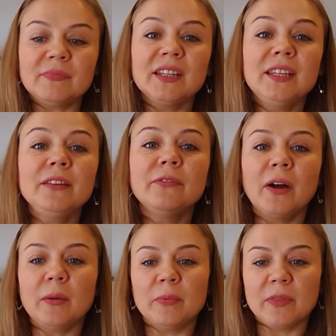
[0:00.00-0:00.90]
give
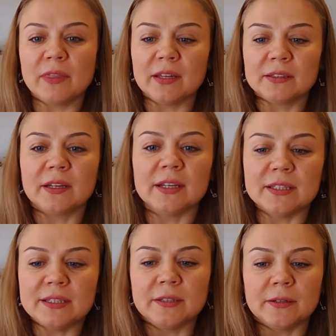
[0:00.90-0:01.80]
up that
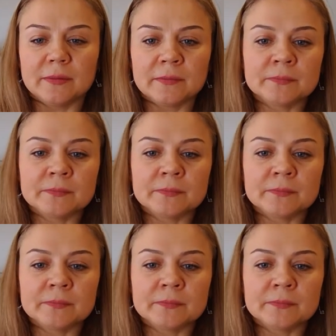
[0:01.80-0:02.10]
idea.